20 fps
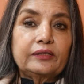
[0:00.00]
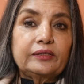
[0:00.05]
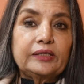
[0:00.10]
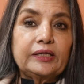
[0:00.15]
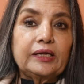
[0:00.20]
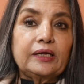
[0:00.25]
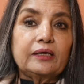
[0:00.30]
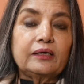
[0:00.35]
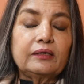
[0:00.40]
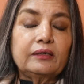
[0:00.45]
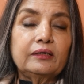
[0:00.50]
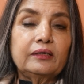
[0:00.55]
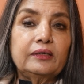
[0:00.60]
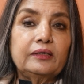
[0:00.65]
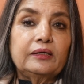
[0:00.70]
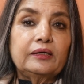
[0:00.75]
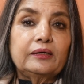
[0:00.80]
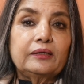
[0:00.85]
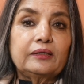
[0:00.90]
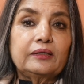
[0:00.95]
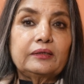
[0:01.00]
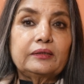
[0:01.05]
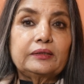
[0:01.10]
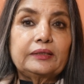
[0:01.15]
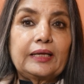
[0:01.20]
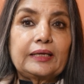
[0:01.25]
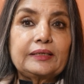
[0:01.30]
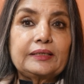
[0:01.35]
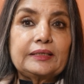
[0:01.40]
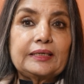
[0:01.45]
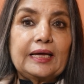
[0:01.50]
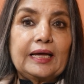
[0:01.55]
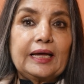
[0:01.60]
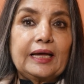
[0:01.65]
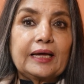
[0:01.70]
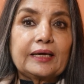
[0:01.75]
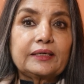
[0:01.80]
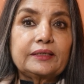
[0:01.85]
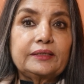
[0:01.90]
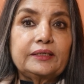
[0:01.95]
think that
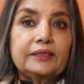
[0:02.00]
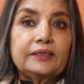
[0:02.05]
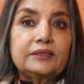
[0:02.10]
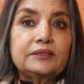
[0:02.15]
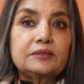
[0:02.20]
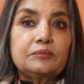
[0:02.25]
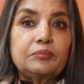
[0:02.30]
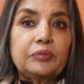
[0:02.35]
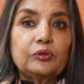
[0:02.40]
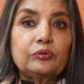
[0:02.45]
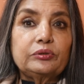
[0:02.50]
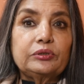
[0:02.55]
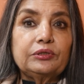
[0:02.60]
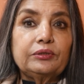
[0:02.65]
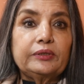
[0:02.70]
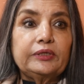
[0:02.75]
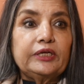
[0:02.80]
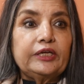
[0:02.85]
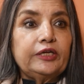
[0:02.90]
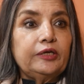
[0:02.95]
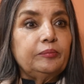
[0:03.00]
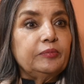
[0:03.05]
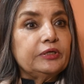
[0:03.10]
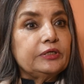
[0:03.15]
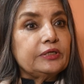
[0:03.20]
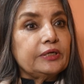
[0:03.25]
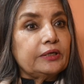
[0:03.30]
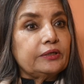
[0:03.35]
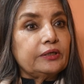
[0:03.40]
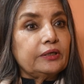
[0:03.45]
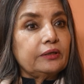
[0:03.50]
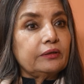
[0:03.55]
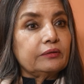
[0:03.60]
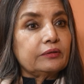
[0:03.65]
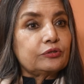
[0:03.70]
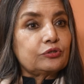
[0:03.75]
acting is about imitating.